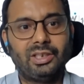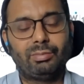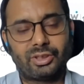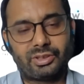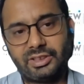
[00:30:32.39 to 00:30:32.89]

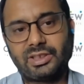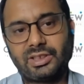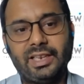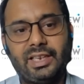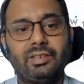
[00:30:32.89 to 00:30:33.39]
But things
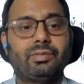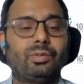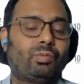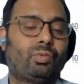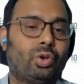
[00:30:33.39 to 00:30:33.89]
like,
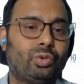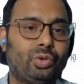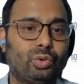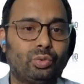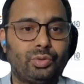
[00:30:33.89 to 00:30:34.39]
what do you
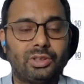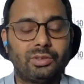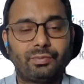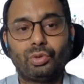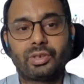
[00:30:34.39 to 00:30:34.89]
do with a
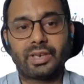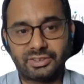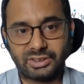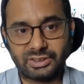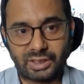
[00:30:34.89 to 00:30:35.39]
food
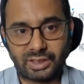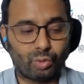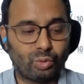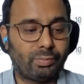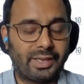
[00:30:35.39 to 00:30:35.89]
crisis? How
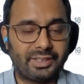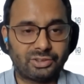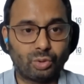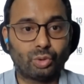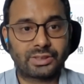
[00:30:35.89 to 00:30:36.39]
do you
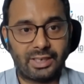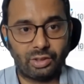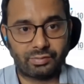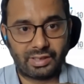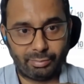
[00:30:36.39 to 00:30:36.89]
manage those kind
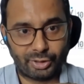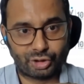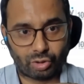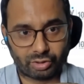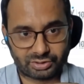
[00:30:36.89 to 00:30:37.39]
of climate
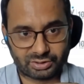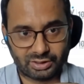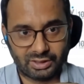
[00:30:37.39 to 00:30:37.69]
shocks?